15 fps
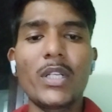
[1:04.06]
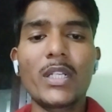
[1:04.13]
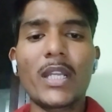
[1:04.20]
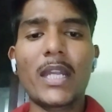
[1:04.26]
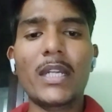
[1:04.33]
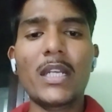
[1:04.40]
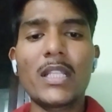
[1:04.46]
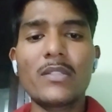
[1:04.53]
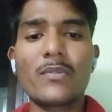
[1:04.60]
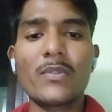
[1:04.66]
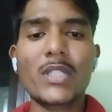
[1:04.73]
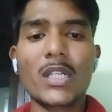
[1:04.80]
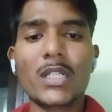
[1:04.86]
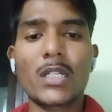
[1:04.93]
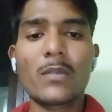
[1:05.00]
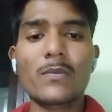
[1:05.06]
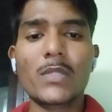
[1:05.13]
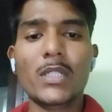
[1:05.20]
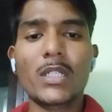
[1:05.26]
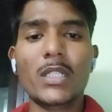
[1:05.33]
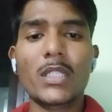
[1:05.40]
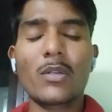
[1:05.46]
guidelines which are comes
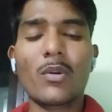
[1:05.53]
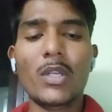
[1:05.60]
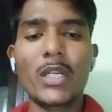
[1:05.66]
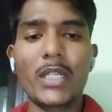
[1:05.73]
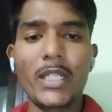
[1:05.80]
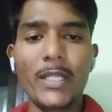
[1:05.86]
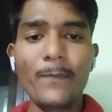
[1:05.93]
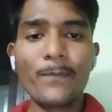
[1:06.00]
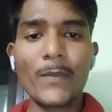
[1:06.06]
under the quality.